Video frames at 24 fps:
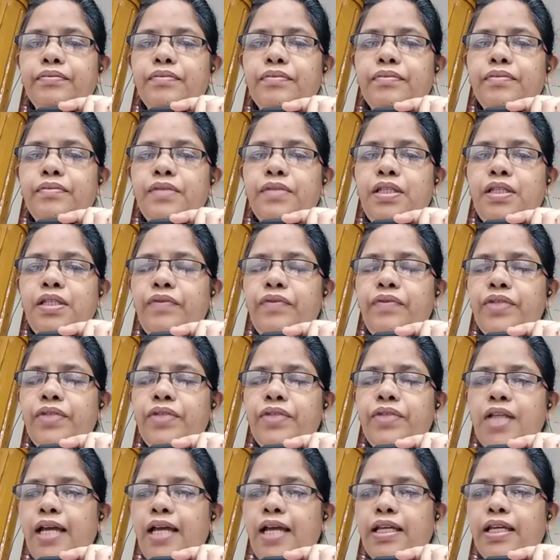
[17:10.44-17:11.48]
Jivisha,
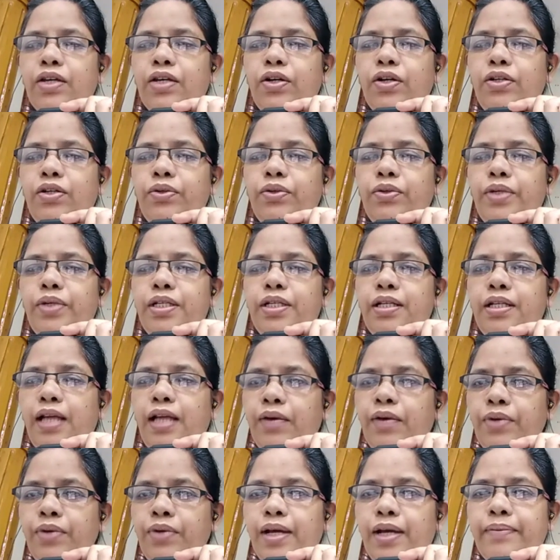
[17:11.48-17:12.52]
I cannot do it now.
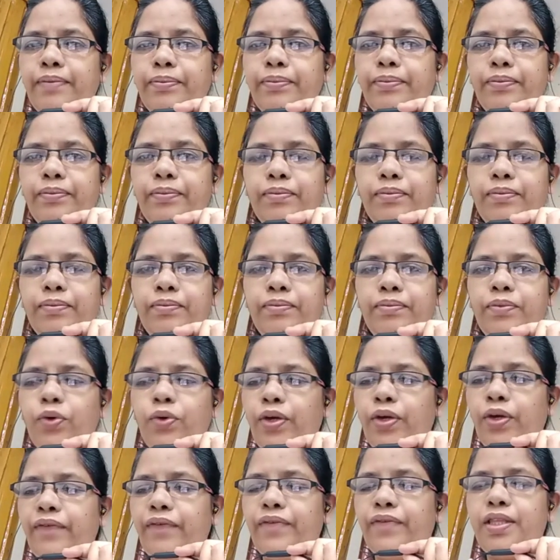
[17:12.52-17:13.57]
I'm
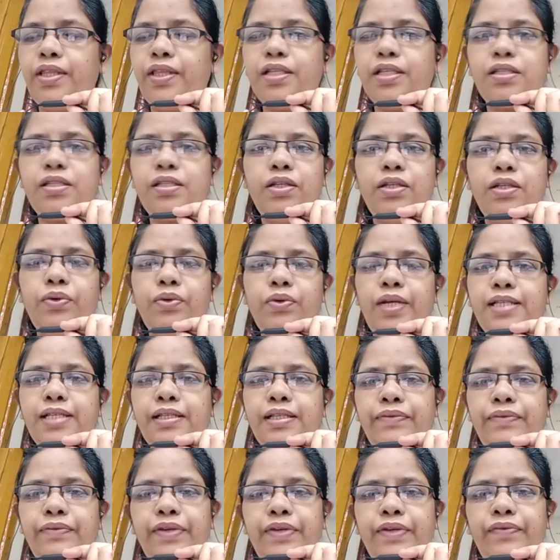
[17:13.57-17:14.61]
going with this new lesson.
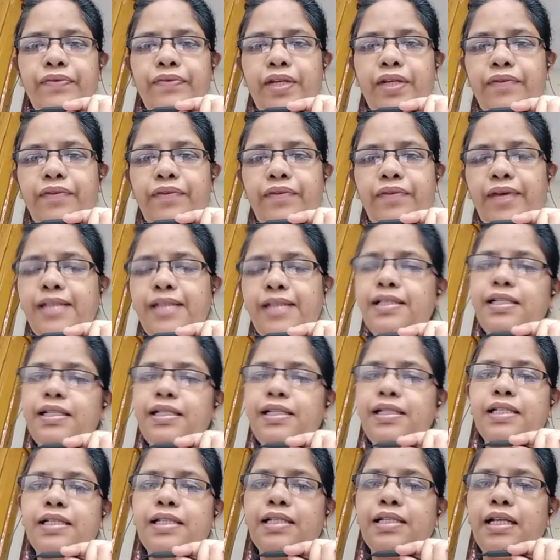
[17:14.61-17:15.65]
When we revise it,
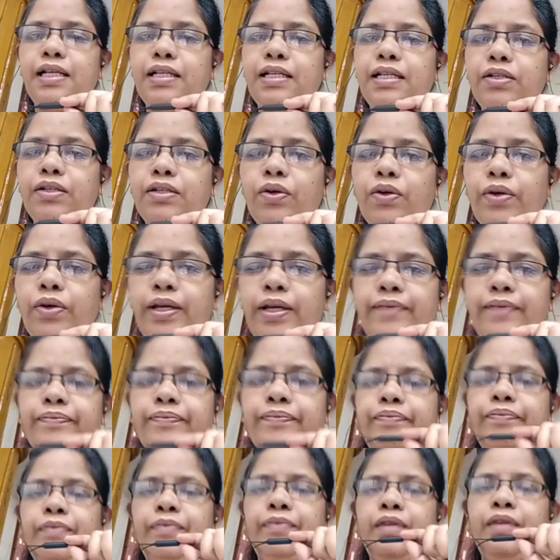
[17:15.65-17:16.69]
I'll tell it, okay?
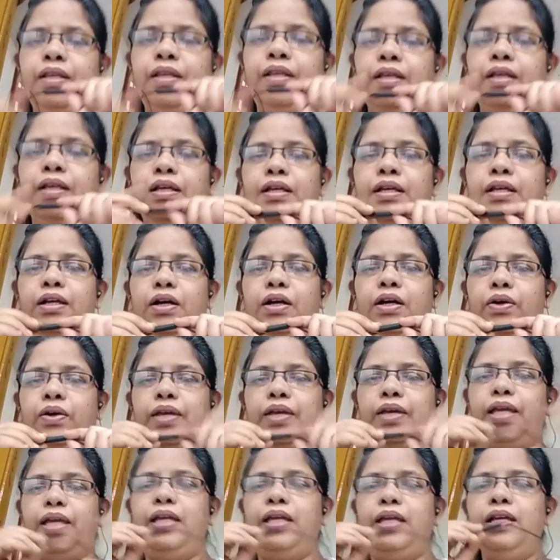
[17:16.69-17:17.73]

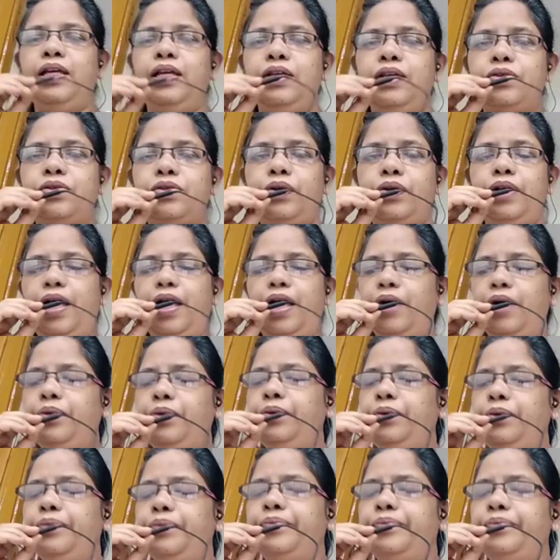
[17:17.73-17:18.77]
Okay, so now,
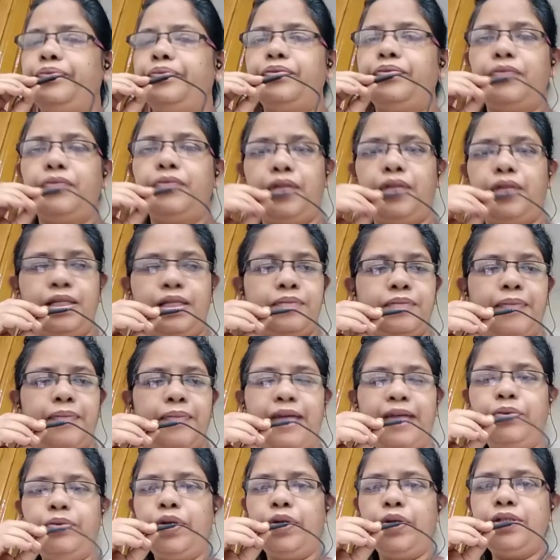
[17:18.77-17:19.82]
is my
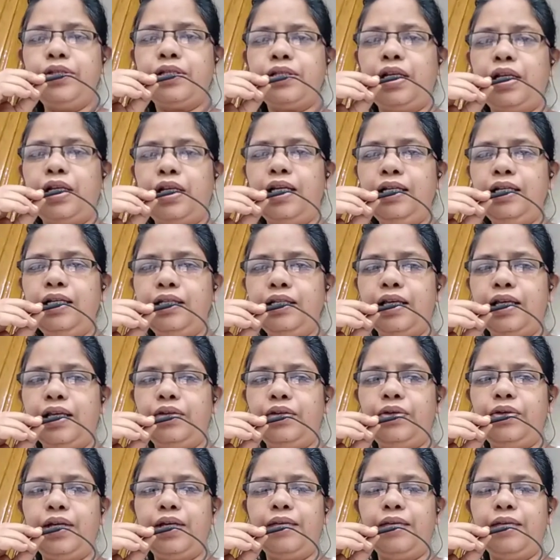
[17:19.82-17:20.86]
voice clear? Can you
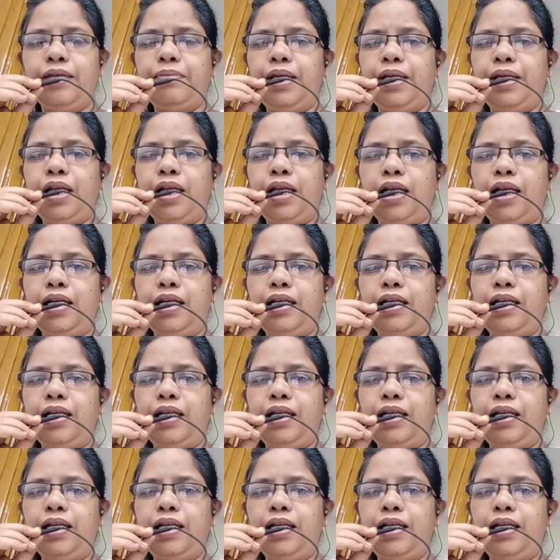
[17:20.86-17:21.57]
hear me clearly?